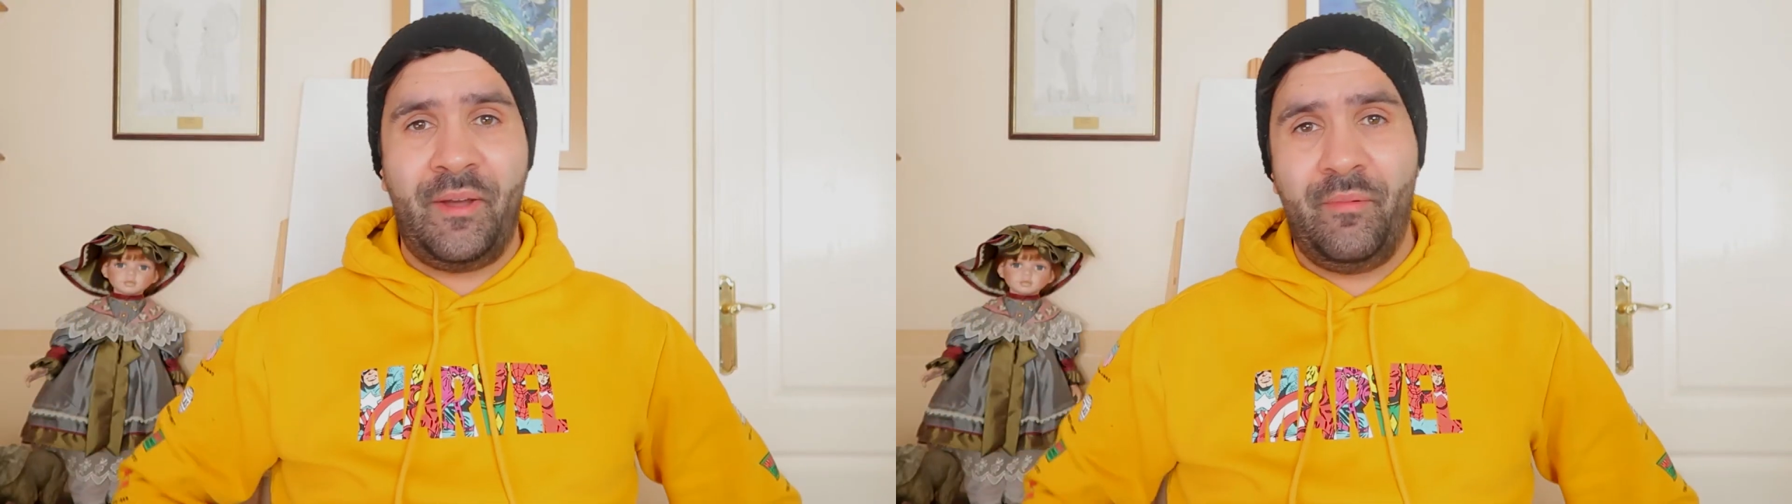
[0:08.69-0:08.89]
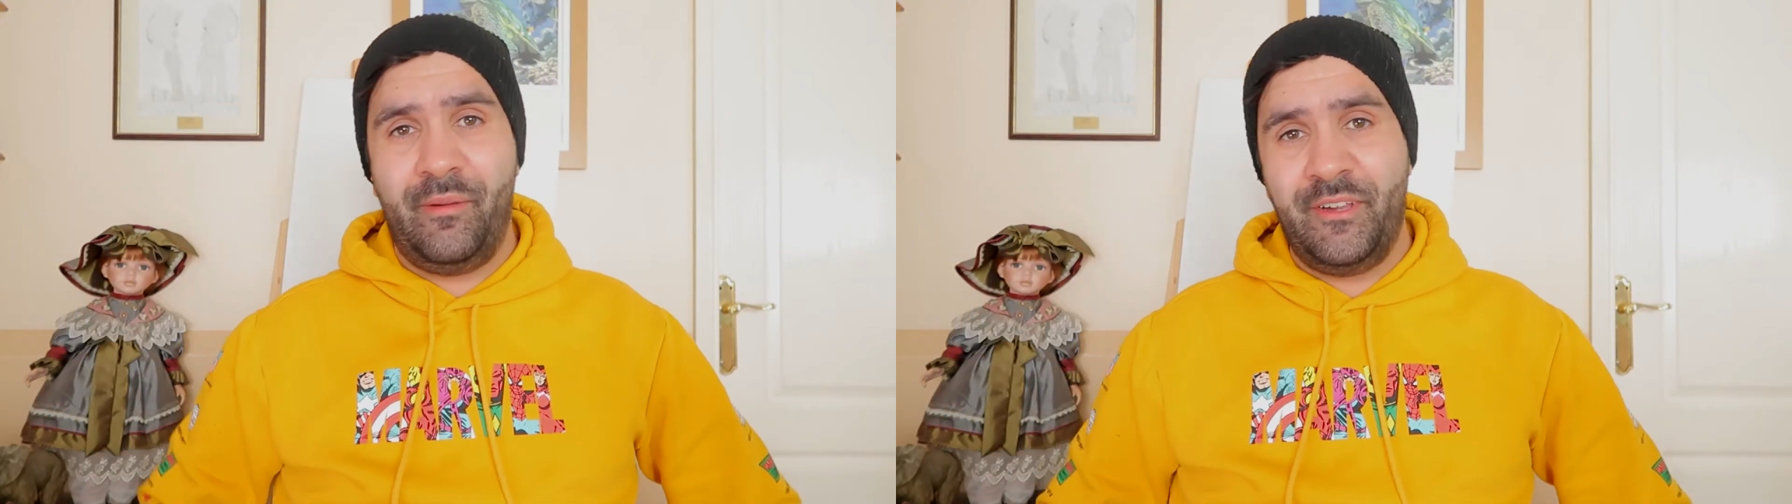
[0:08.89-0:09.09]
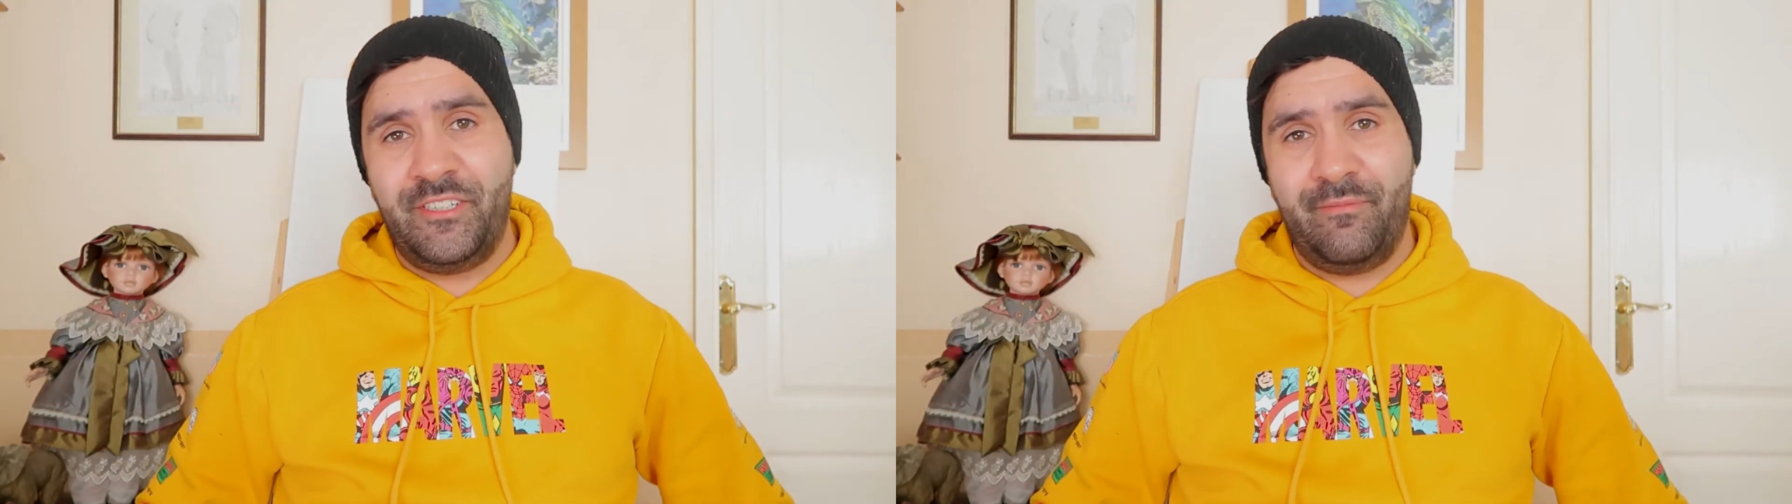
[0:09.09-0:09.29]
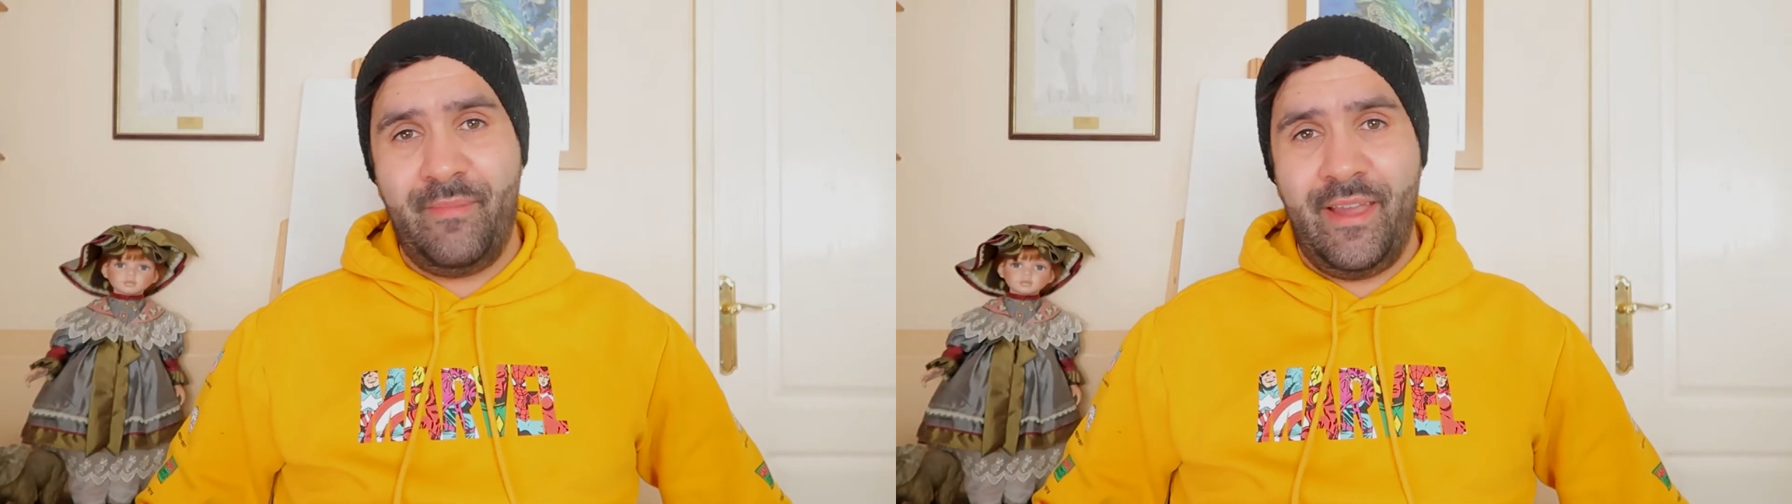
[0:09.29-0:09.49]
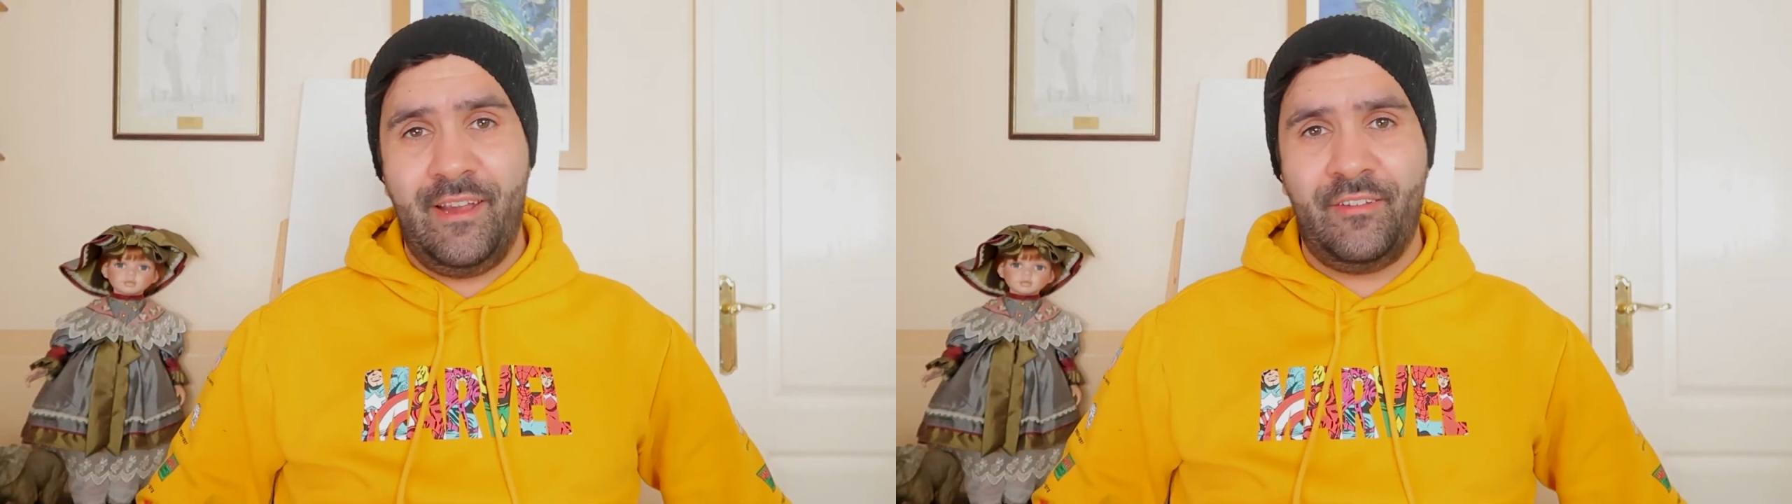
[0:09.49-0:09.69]
Hope we're the mischief
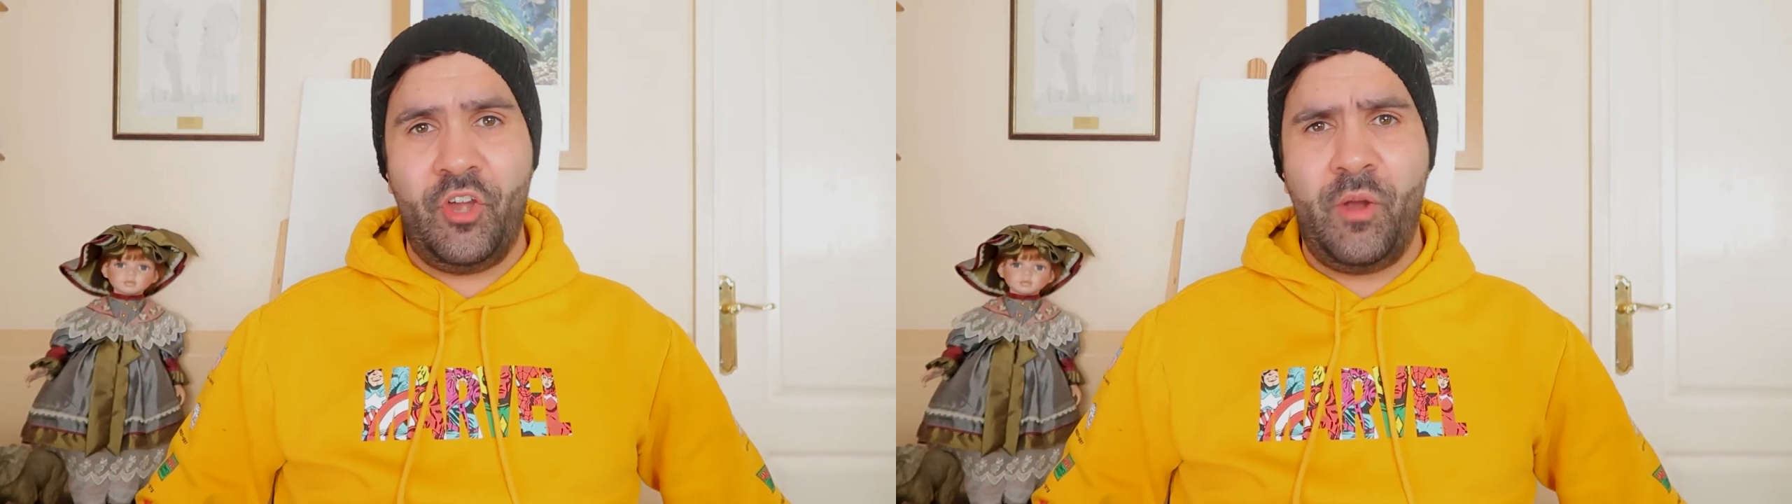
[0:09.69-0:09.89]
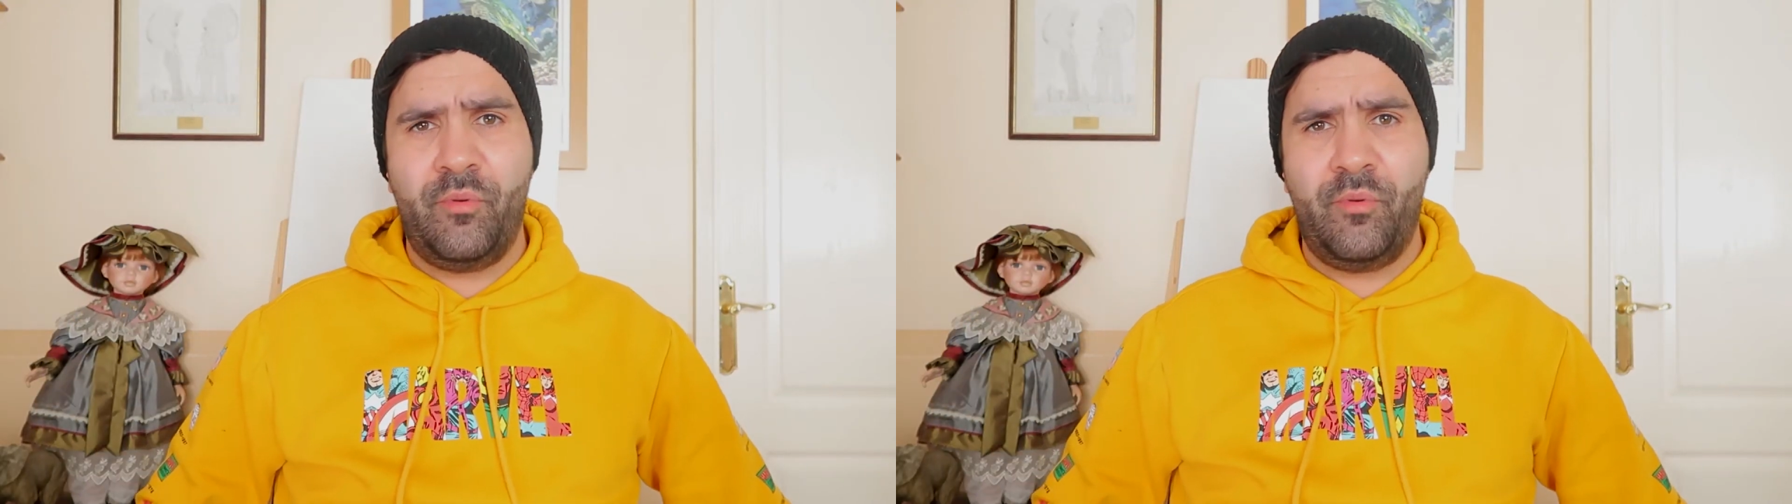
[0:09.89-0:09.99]
makers and I hope